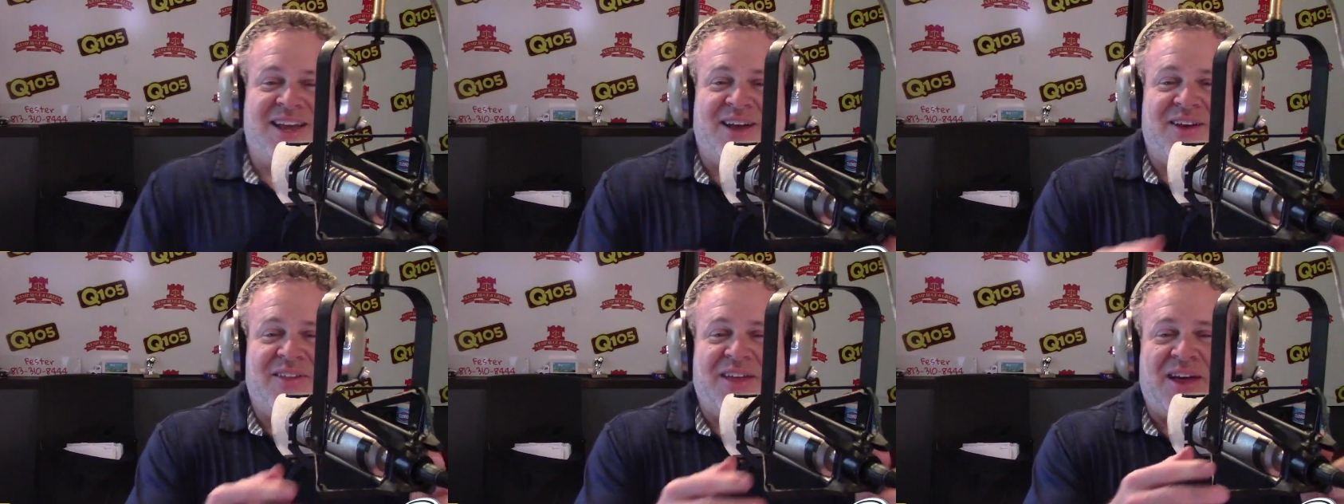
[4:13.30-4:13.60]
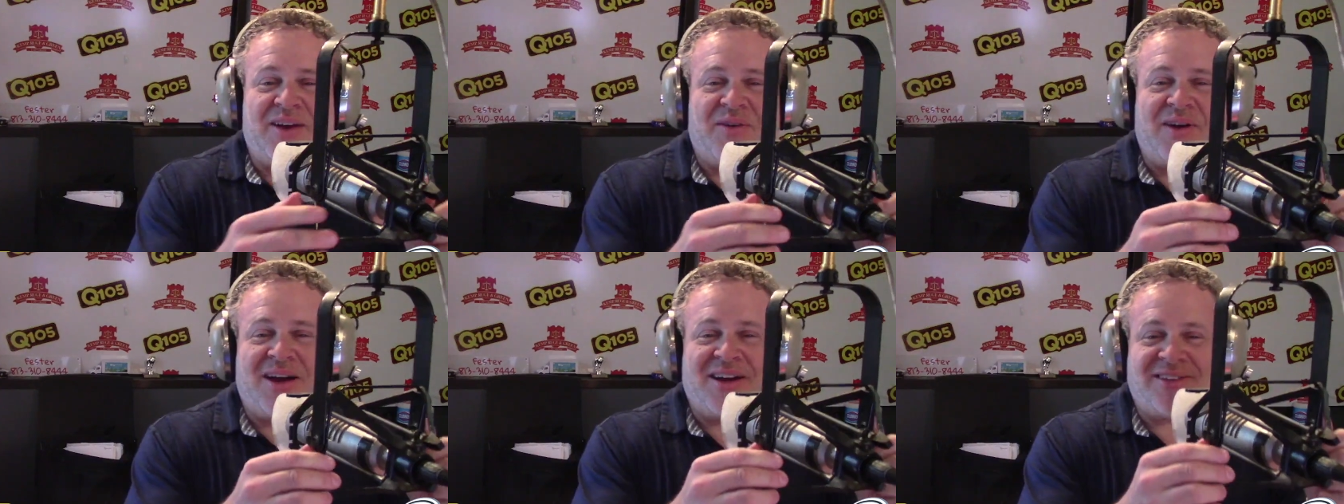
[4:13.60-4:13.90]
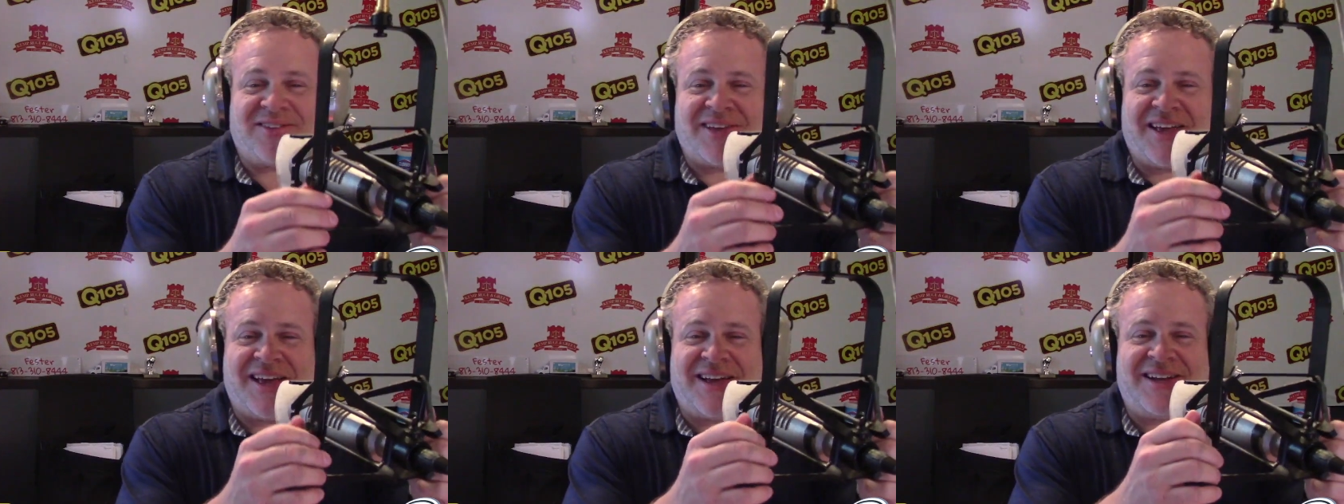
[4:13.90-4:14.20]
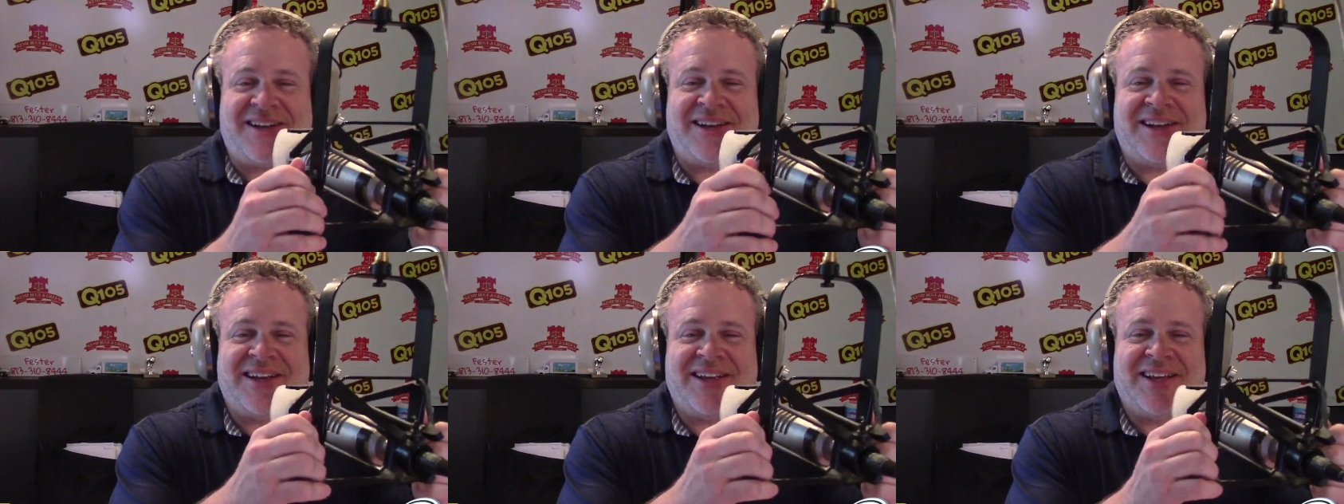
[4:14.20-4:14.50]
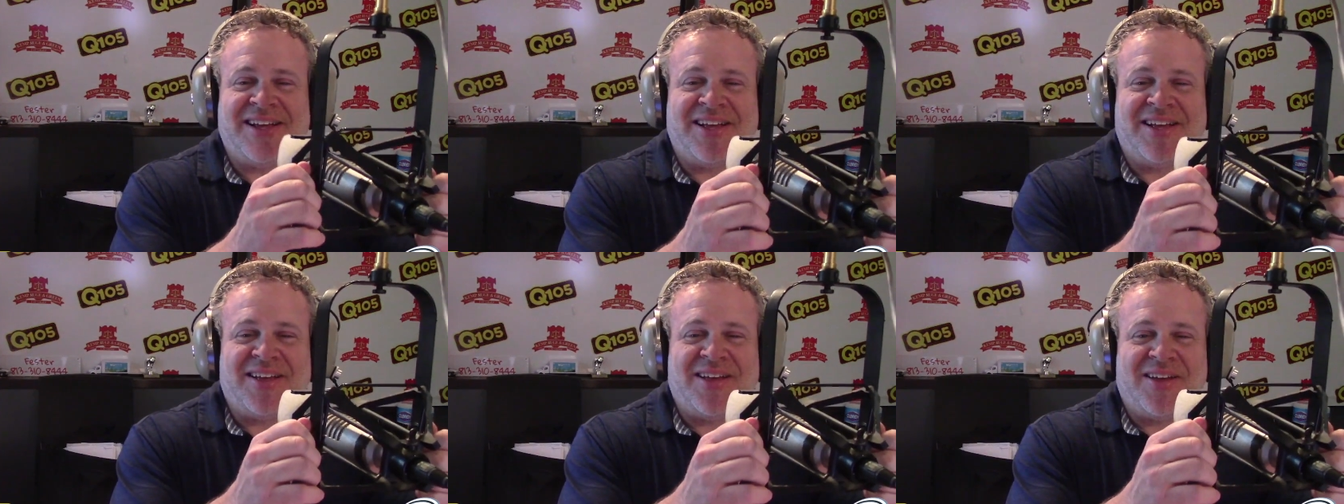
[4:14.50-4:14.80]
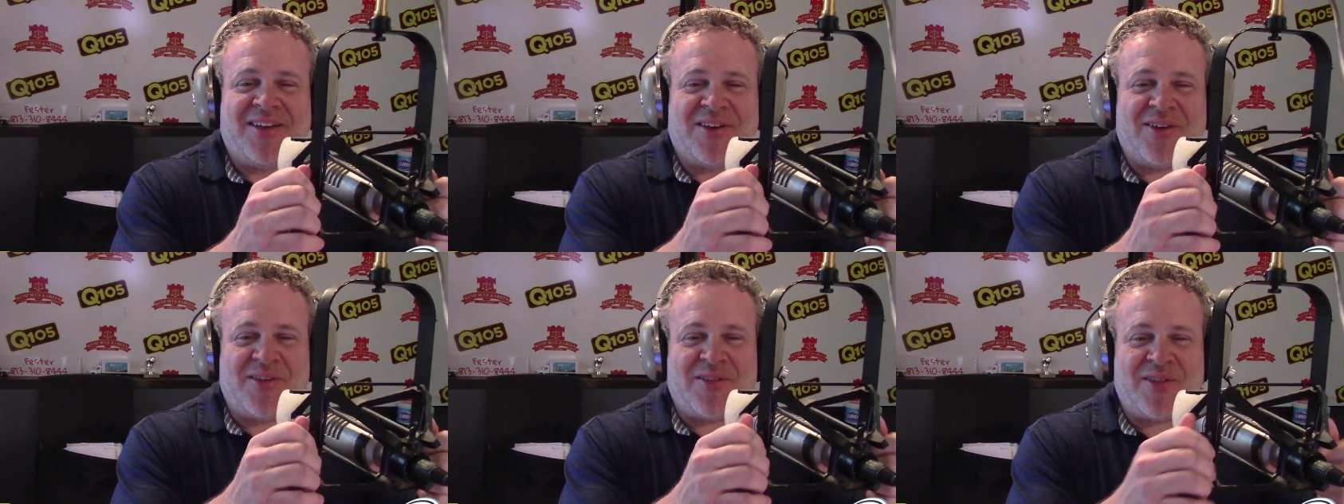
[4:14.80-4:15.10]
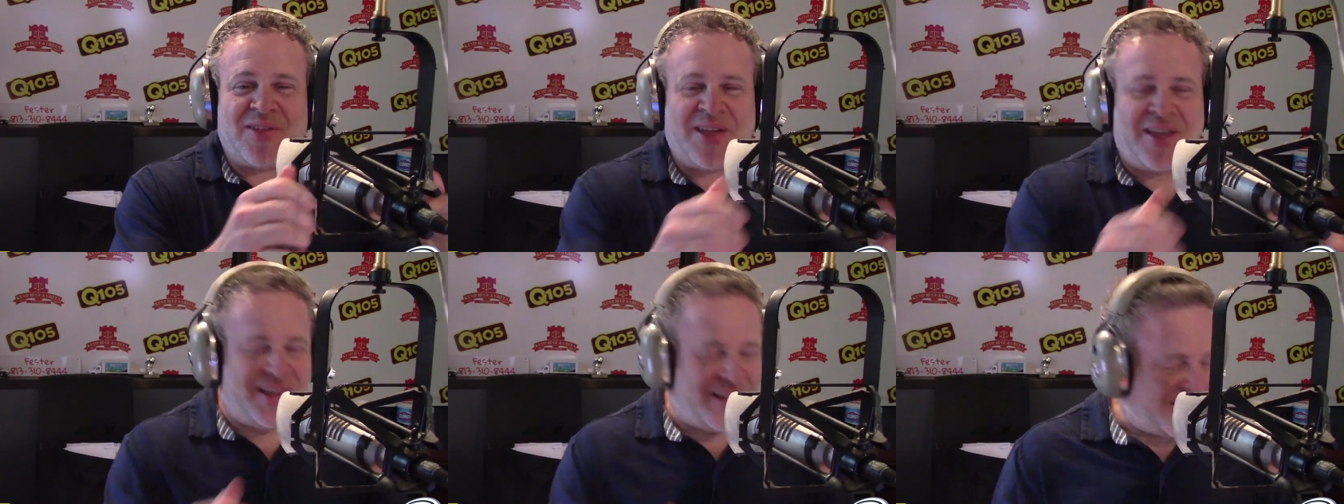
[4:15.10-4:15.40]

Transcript: on that, Roxanne? They love